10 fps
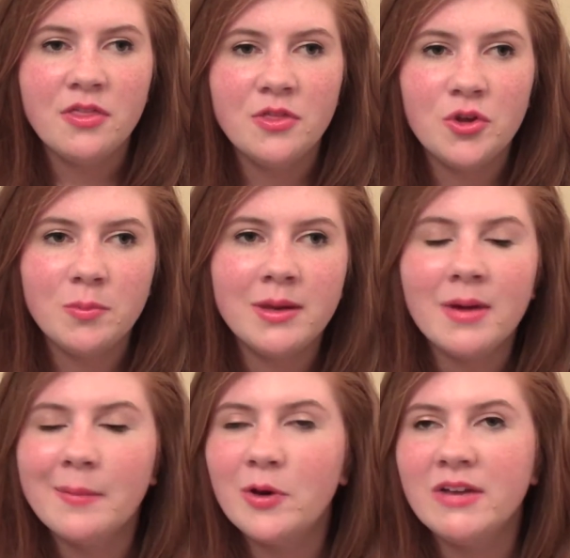to be
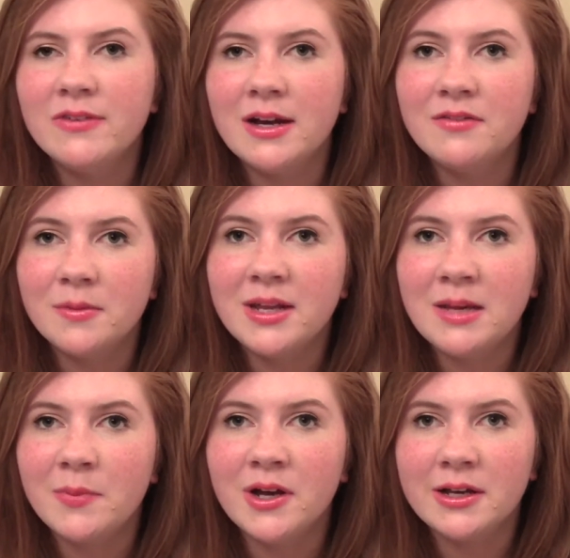my boyfriend from
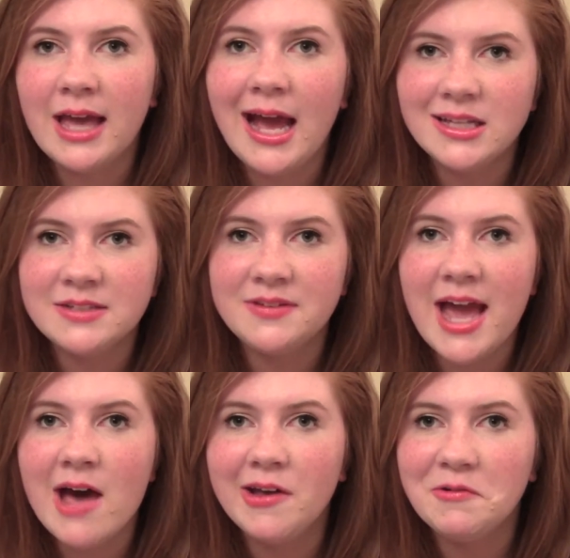any book, as of
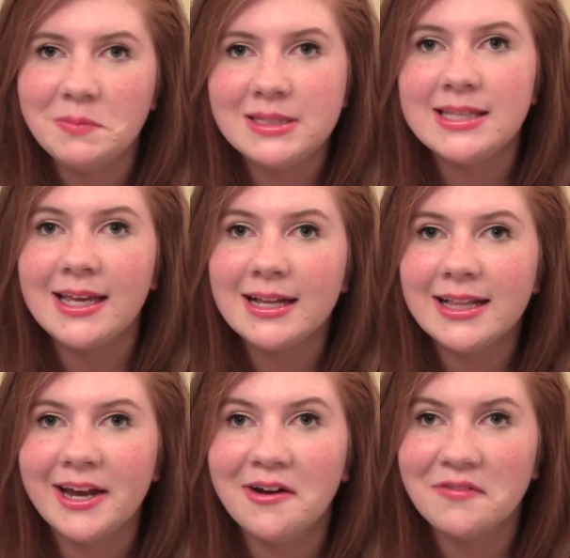now it would be St.
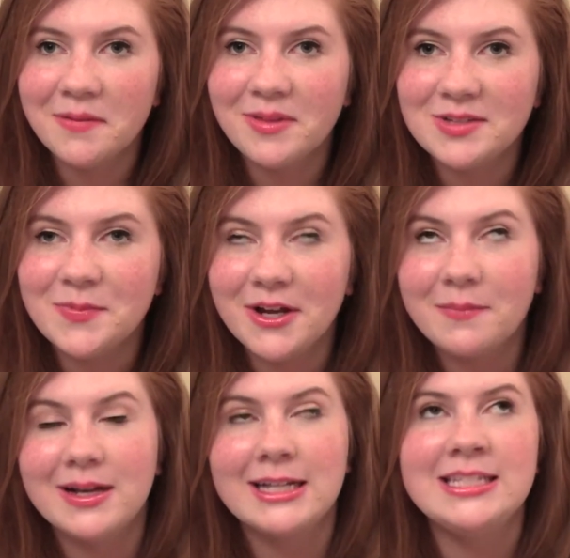Clair from this book,
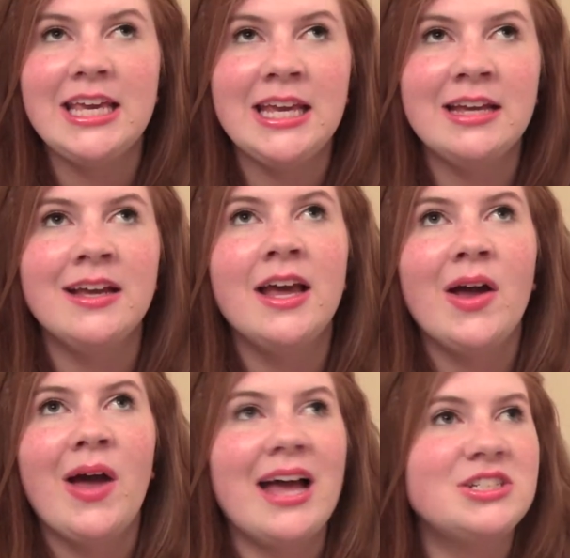because he
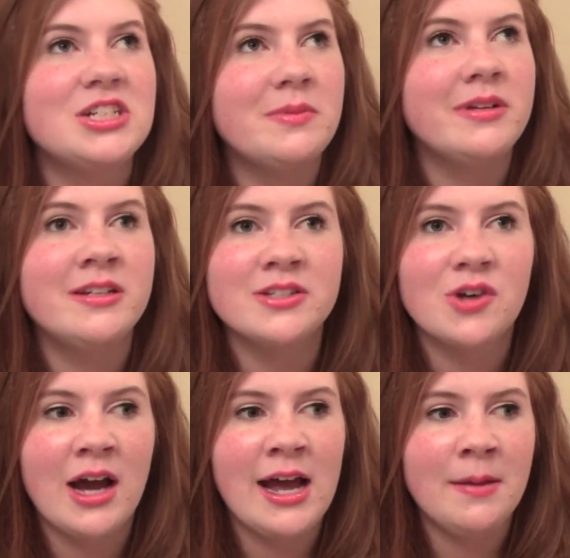has just been
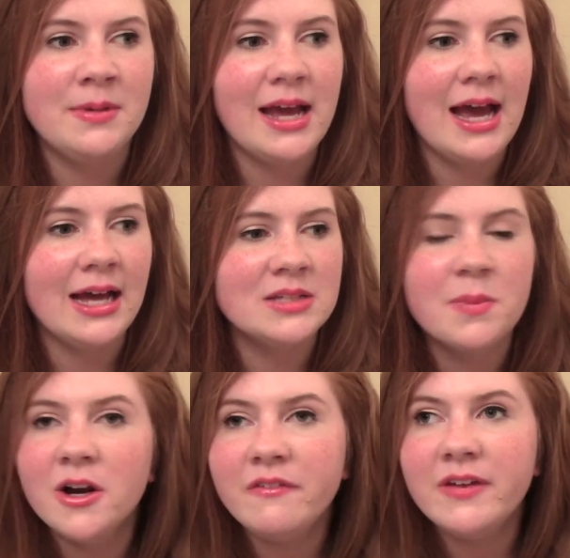described as
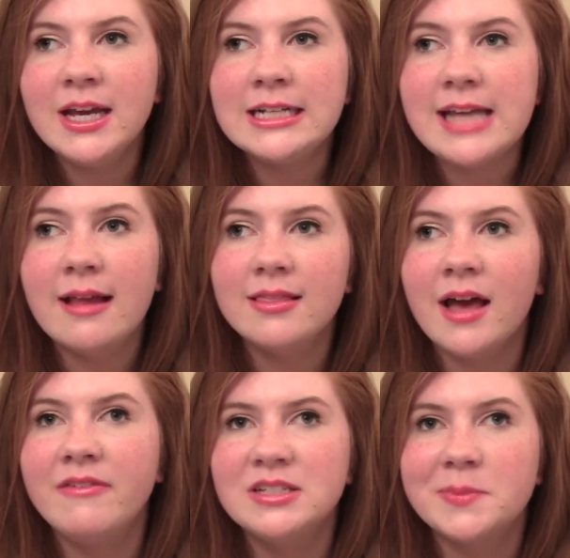perfect. I
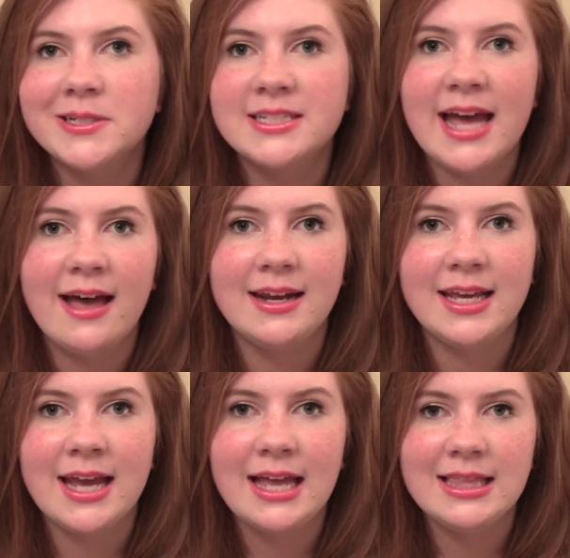love his
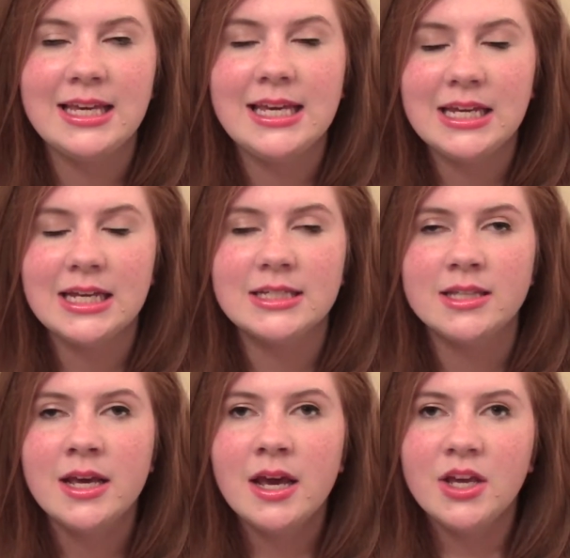personality. I think he
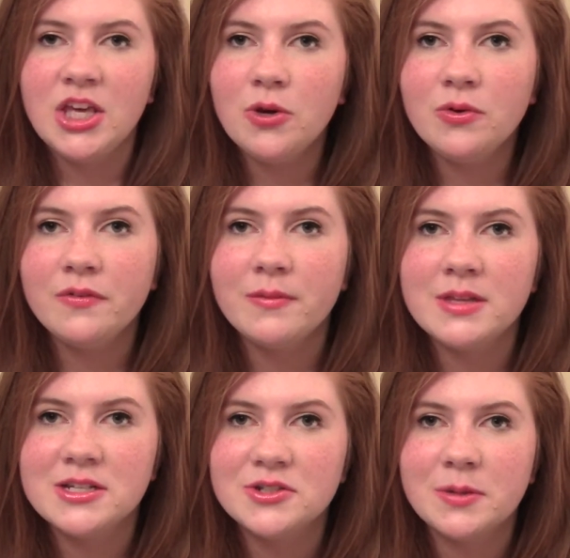is cute from the
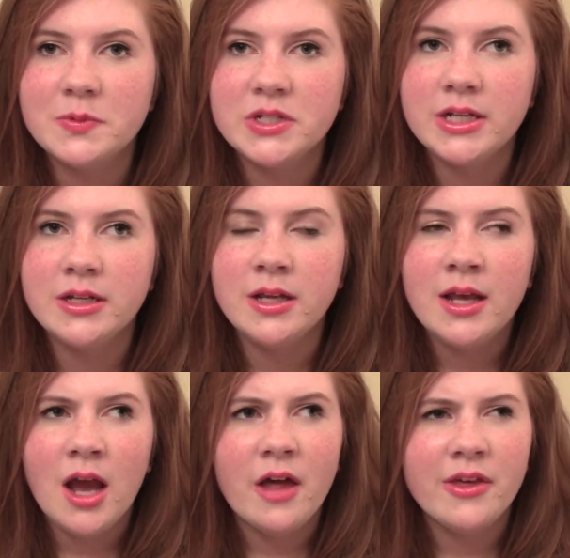description,
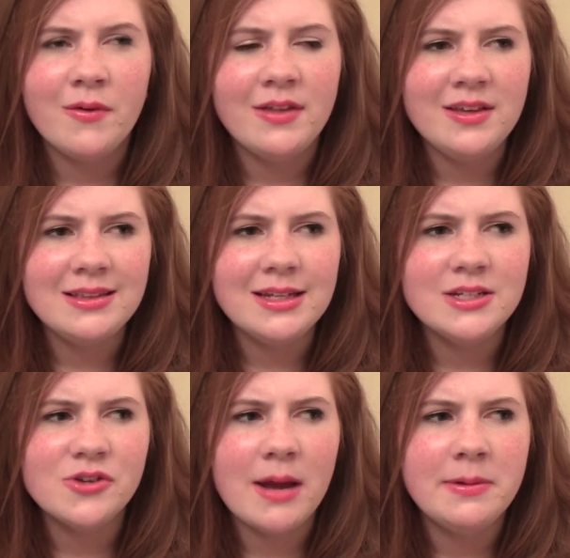although I think they
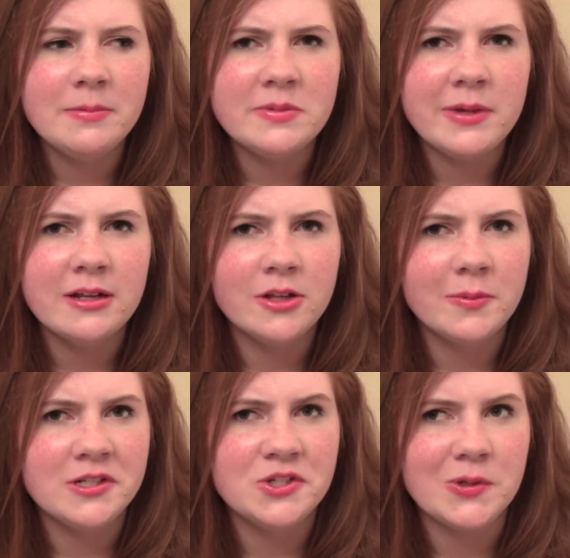described him as being a little
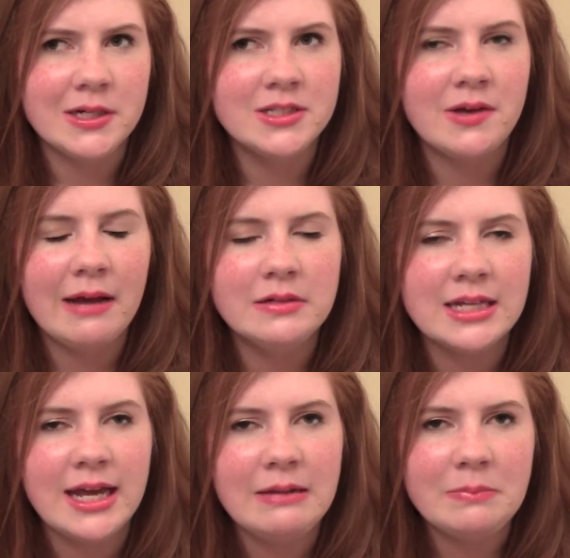bit short, so I would
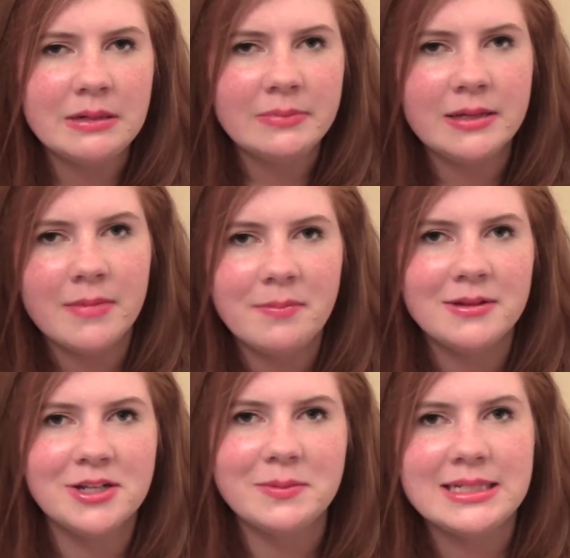kind of bump him up a
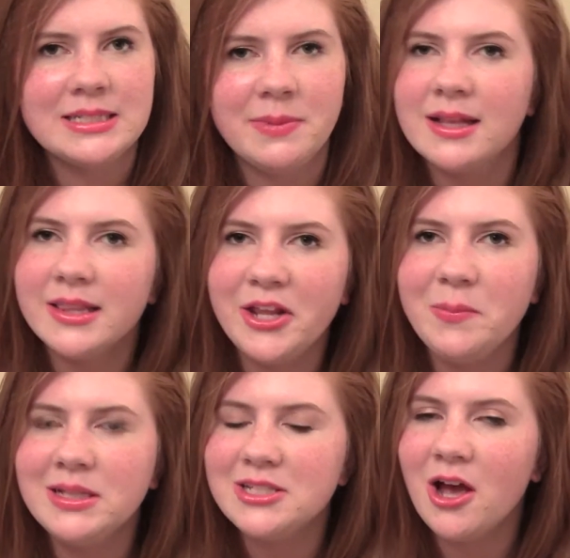little bit to be a little
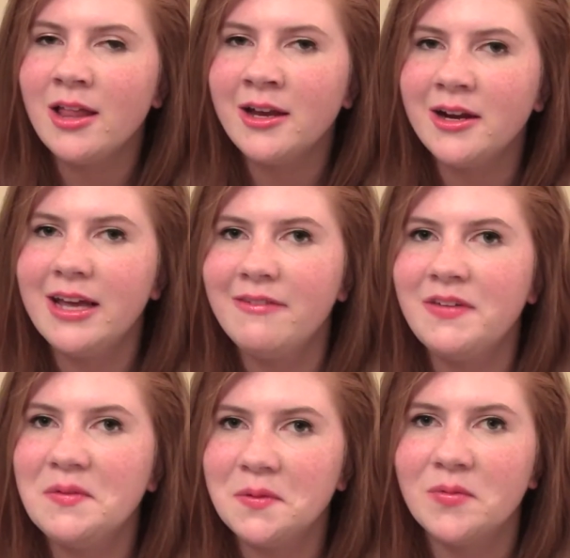bit taller if
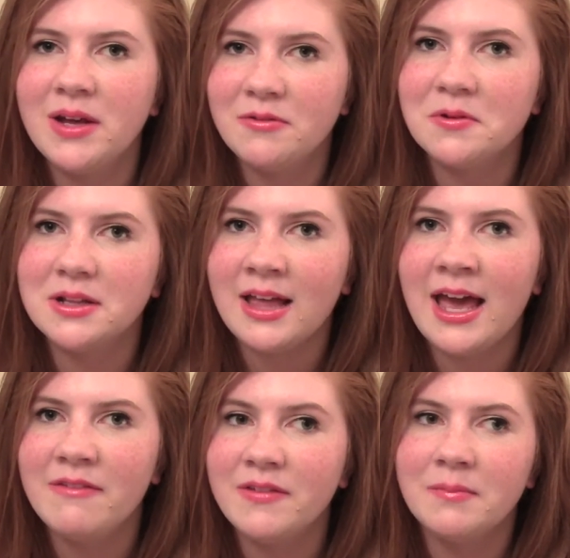he were in real
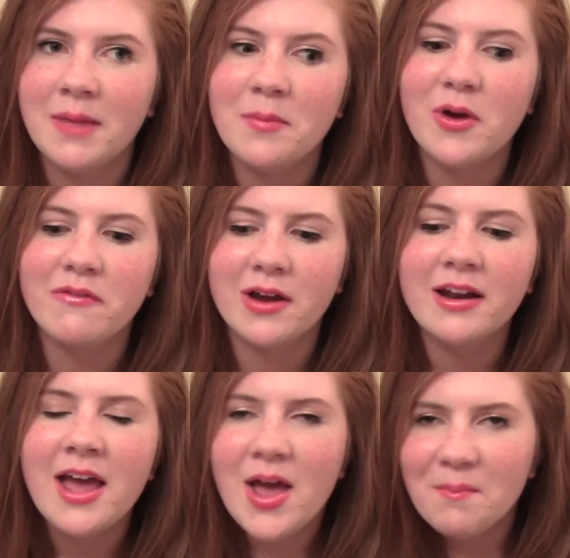life and my
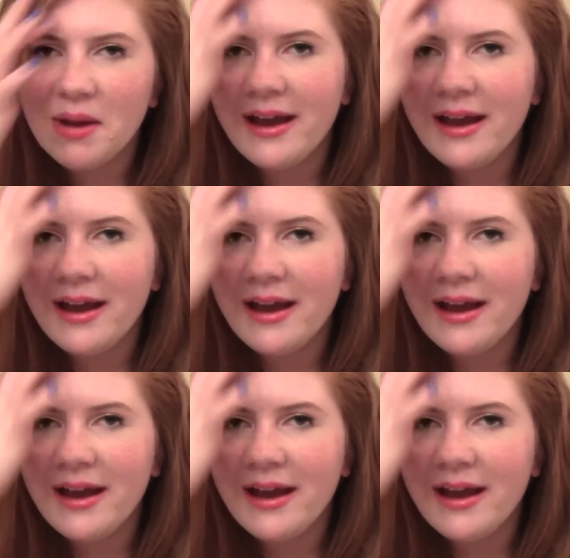boyfriend. But